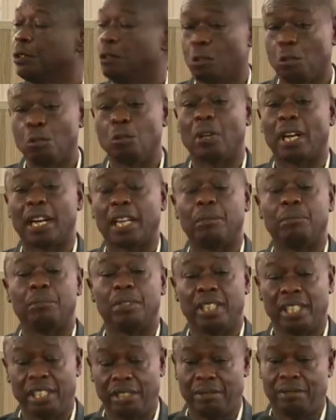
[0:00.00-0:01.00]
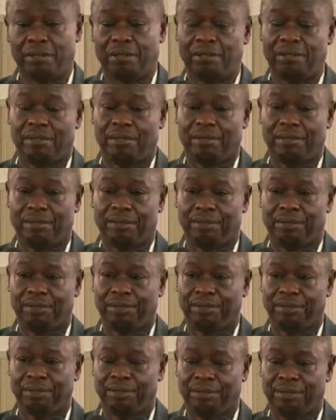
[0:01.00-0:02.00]
who I believe
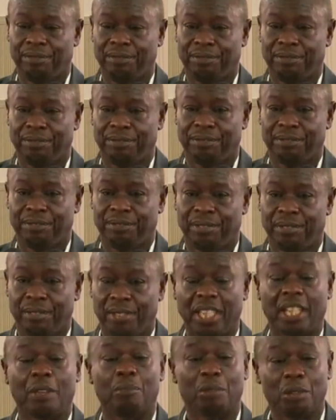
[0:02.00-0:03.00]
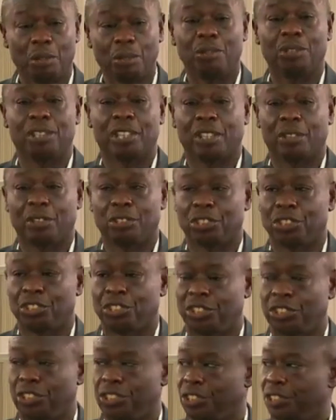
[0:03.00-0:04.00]
will uphold the
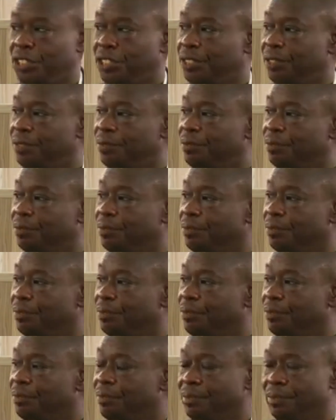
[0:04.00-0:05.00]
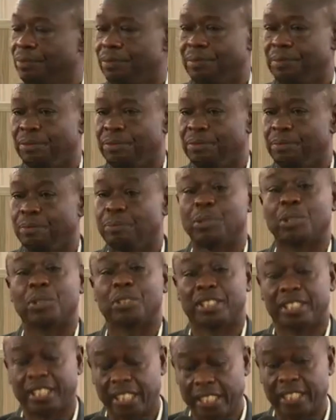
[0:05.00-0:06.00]
Constitution,
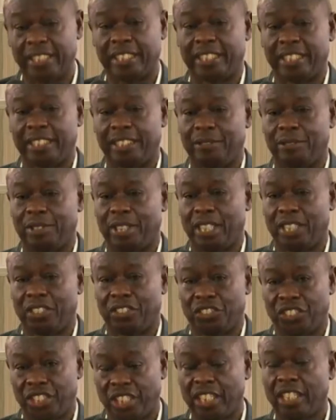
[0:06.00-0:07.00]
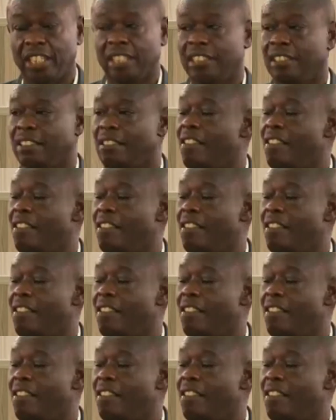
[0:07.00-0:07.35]
protect it with their zeal,